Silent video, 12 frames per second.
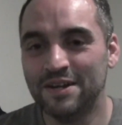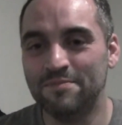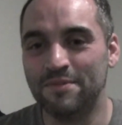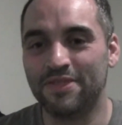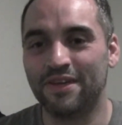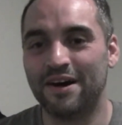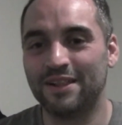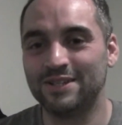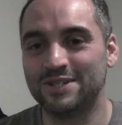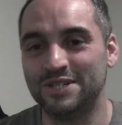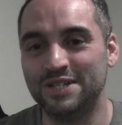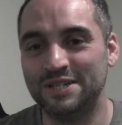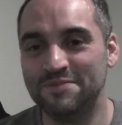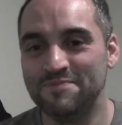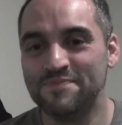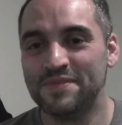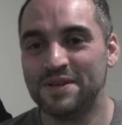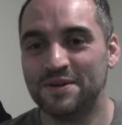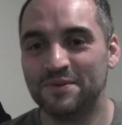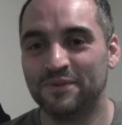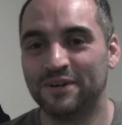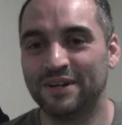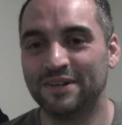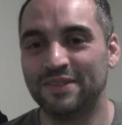mythology
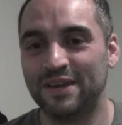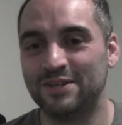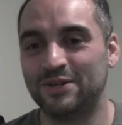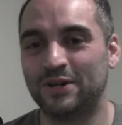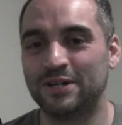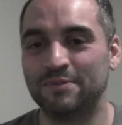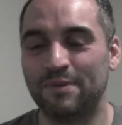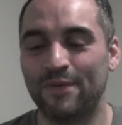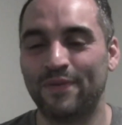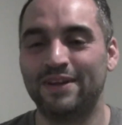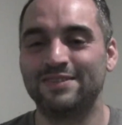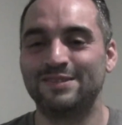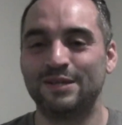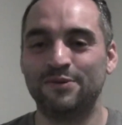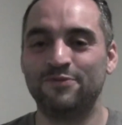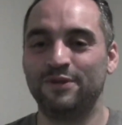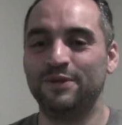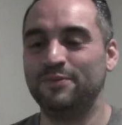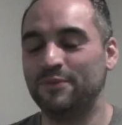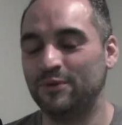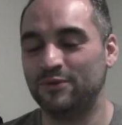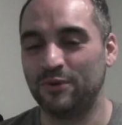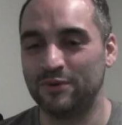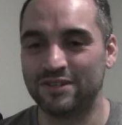where they talked about that stuff. And it
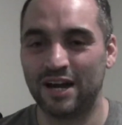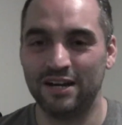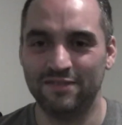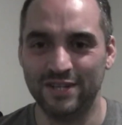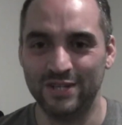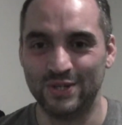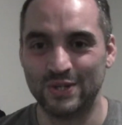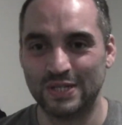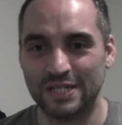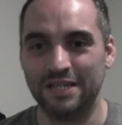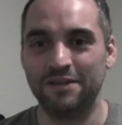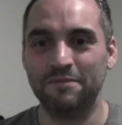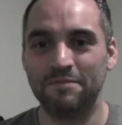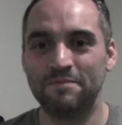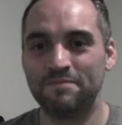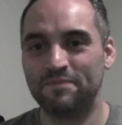was always kind of an interesting